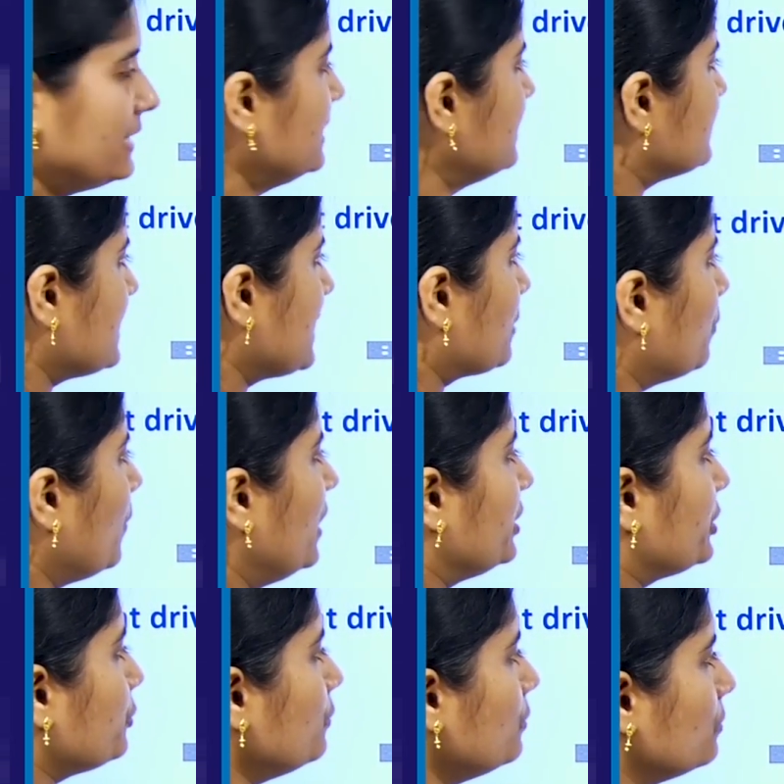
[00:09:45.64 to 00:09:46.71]
is equal
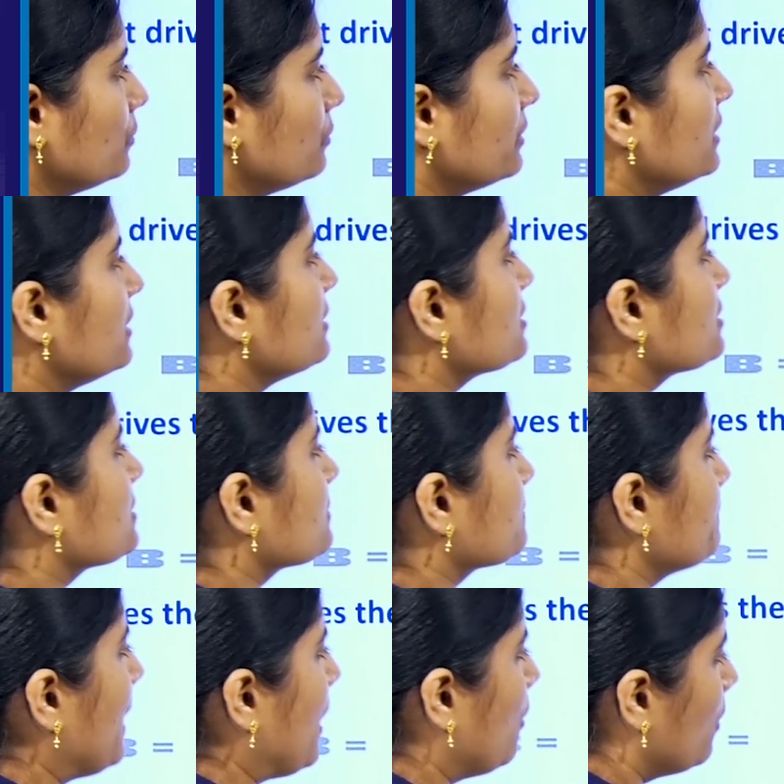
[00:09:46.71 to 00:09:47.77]
to
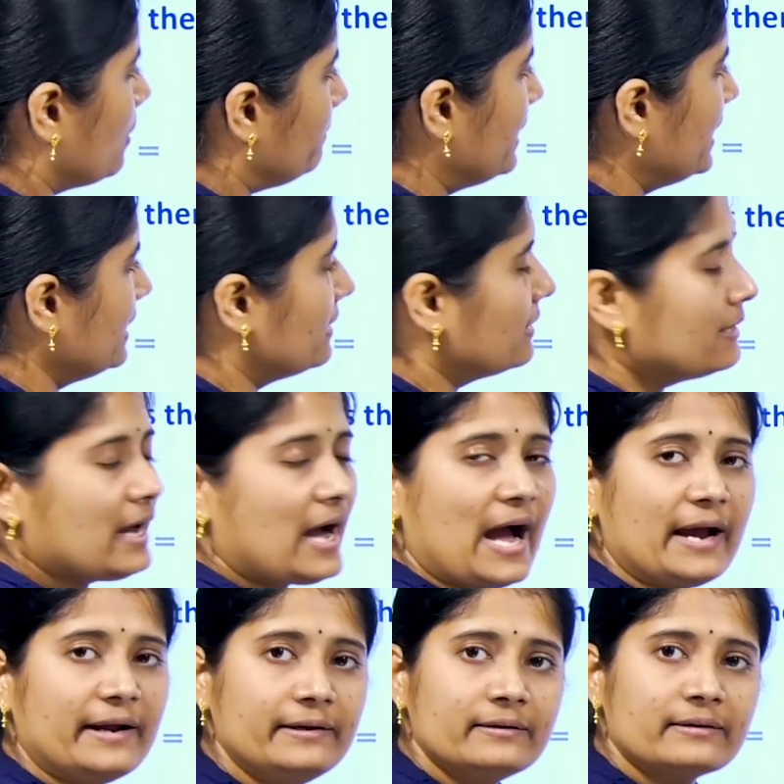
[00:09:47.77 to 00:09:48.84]
small b
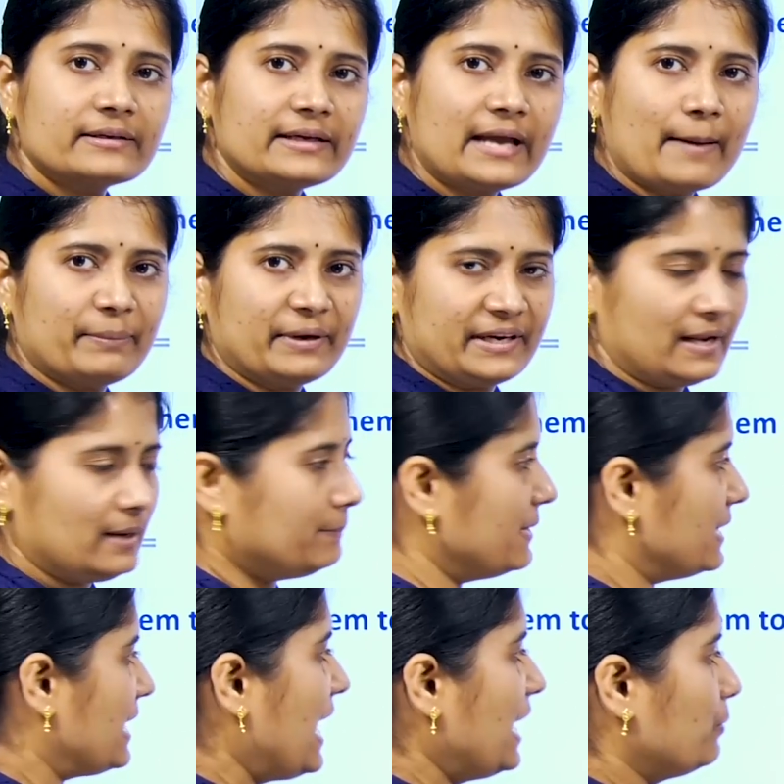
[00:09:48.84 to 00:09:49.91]
and capital
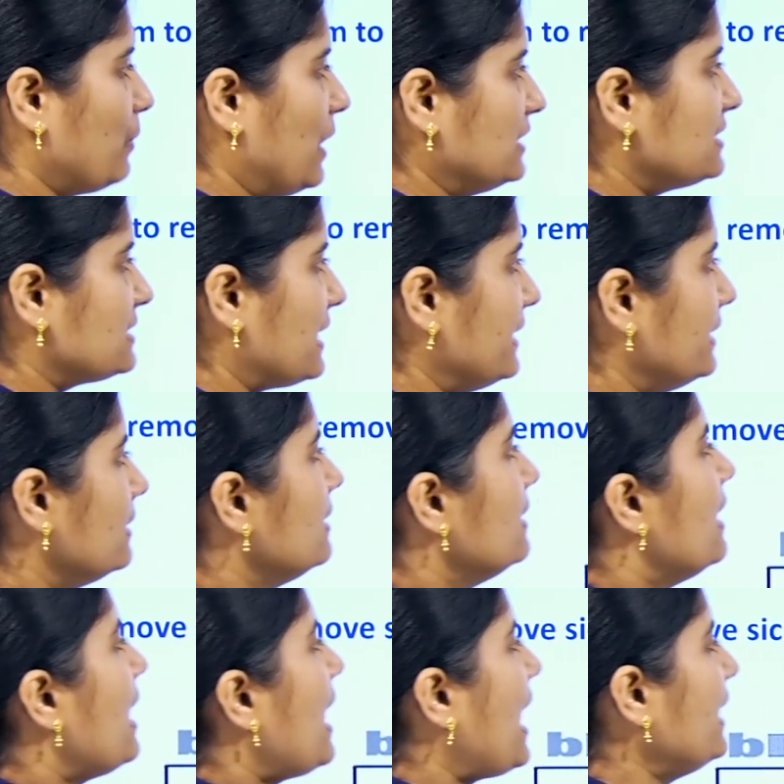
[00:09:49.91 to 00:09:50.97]
B at one side,
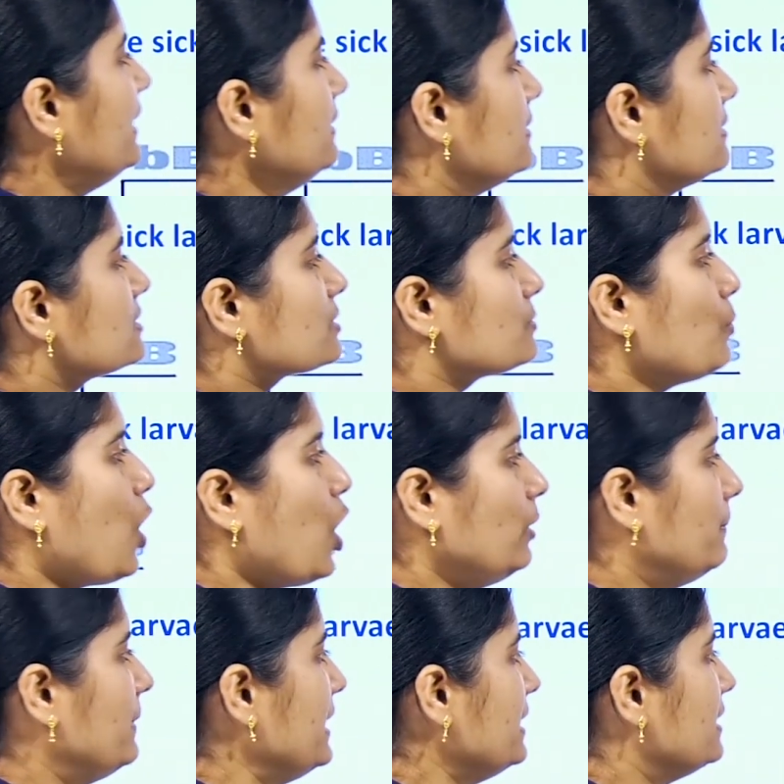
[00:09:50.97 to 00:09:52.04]
and small
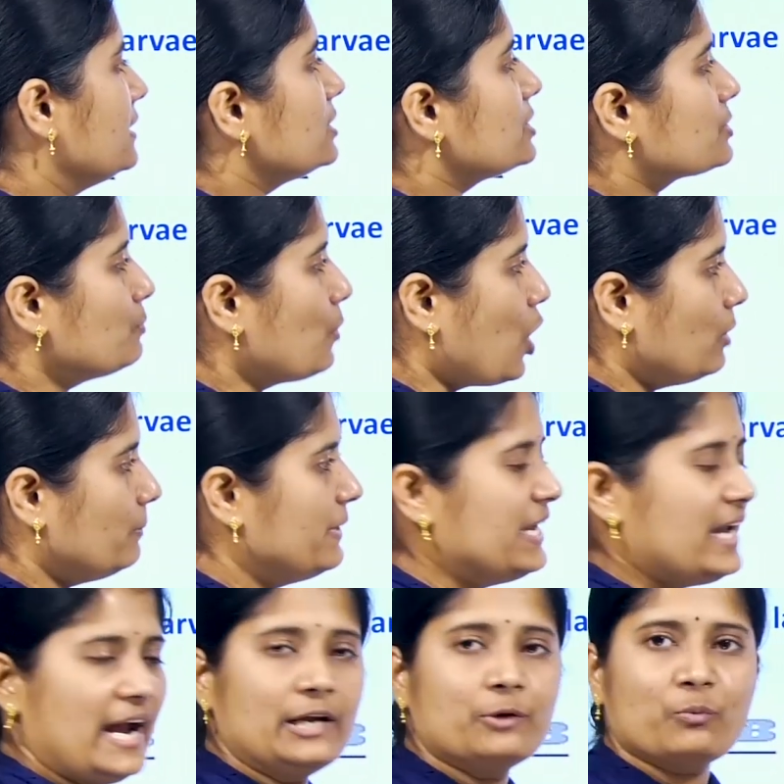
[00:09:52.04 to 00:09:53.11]
b
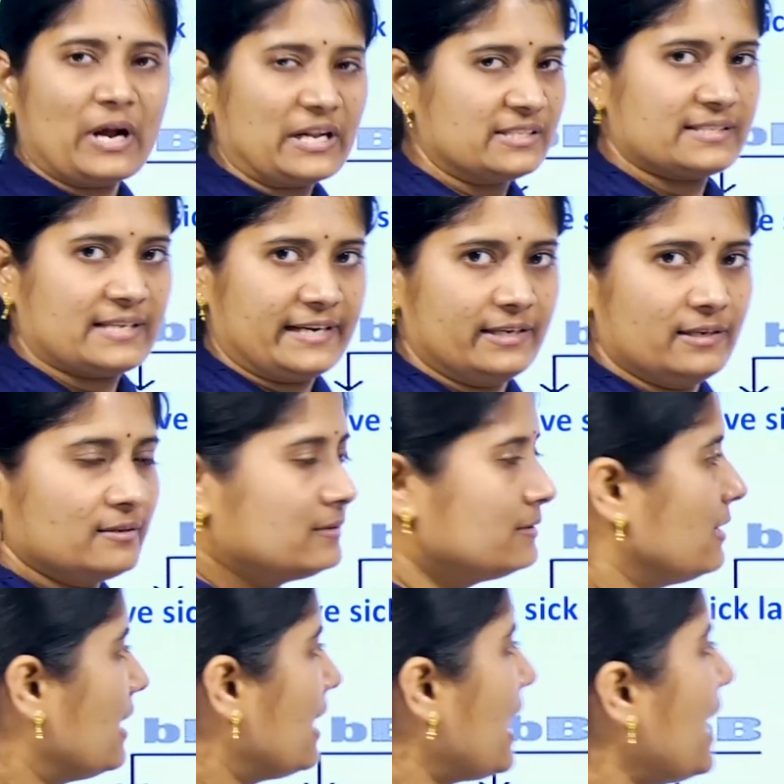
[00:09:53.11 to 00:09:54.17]
at one side,
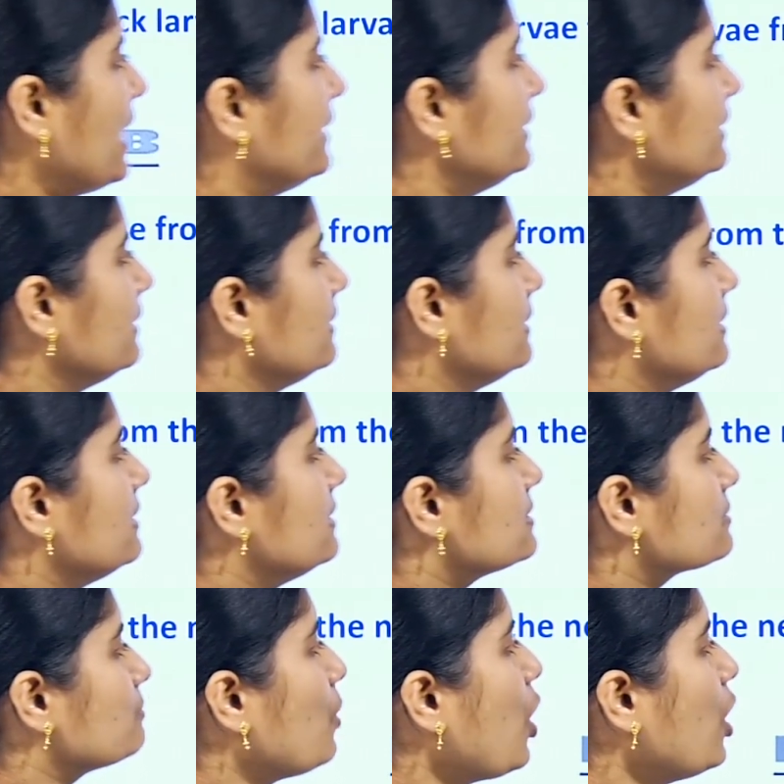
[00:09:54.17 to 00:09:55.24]
and
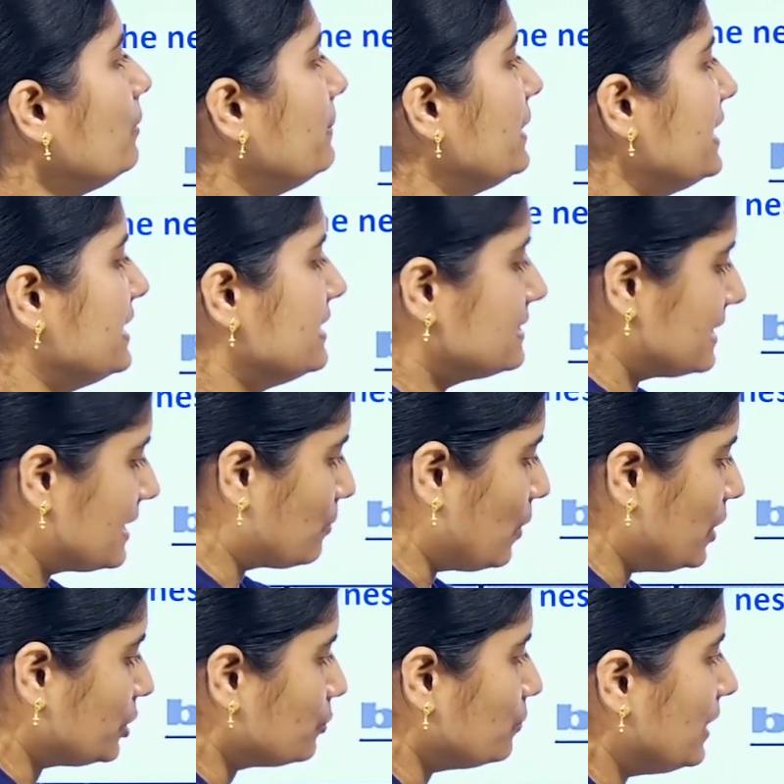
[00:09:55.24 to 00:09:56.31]
small b is
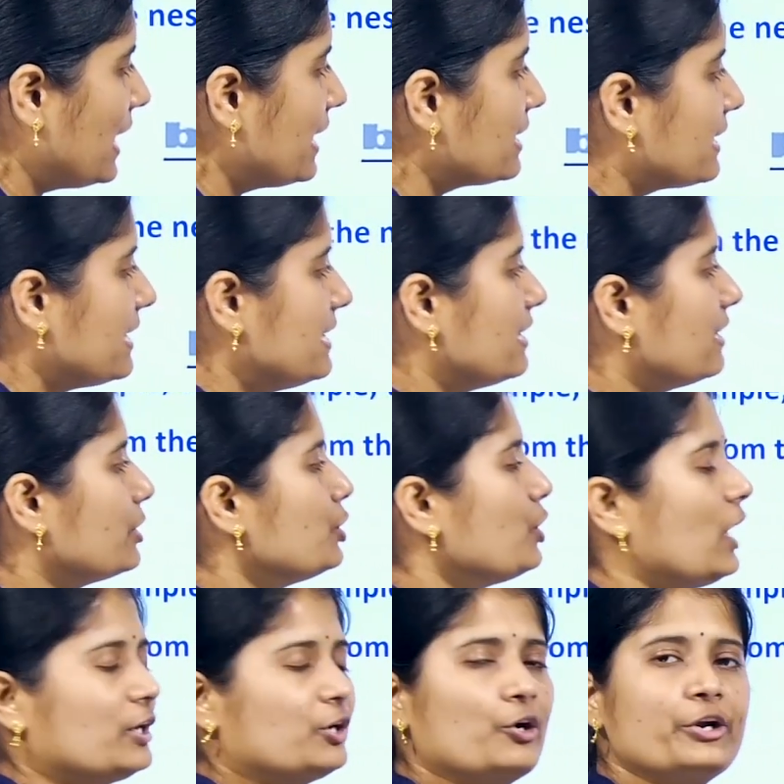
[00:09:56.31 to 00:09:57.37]
equal to, like here you
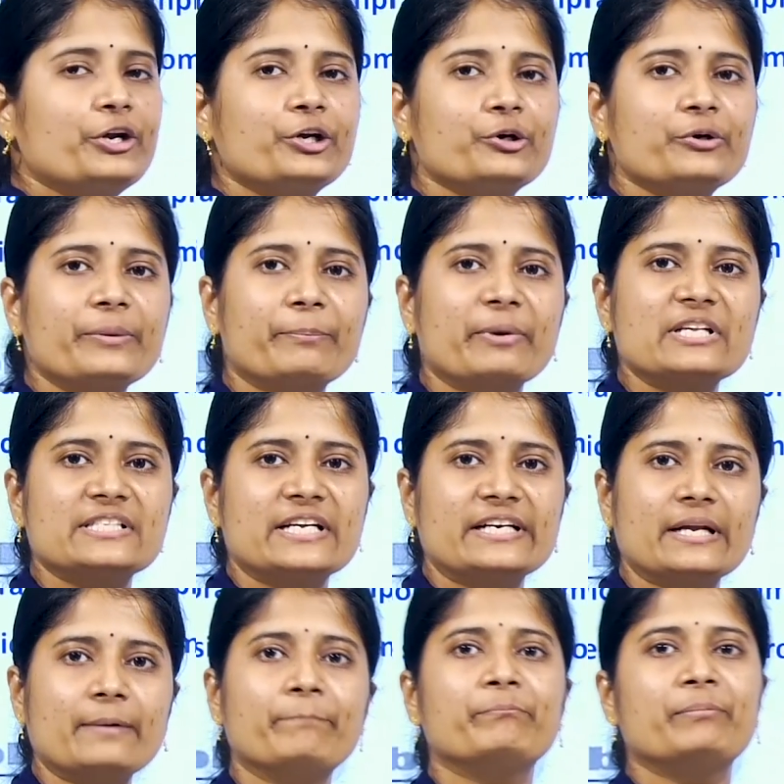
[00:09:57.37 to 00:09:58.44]
are going to
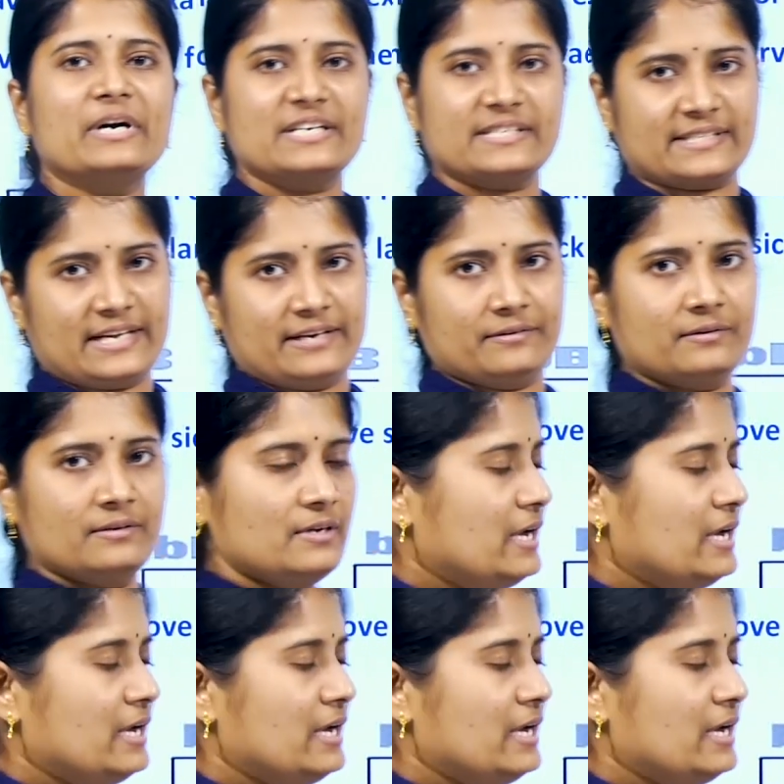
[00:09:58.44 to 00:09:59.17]
represent a person,